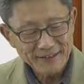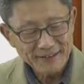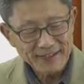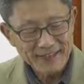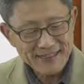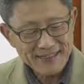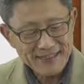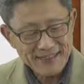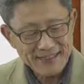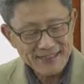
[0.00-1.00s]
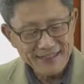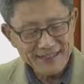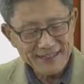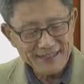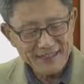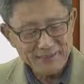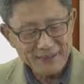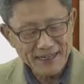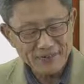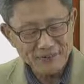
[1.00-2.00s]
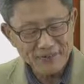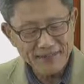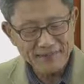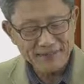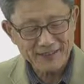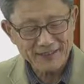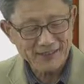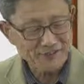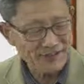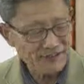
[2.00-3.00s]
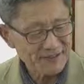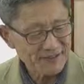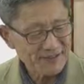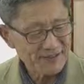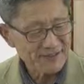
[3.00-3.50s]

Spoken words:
This is just a linear combination of defect concentrations.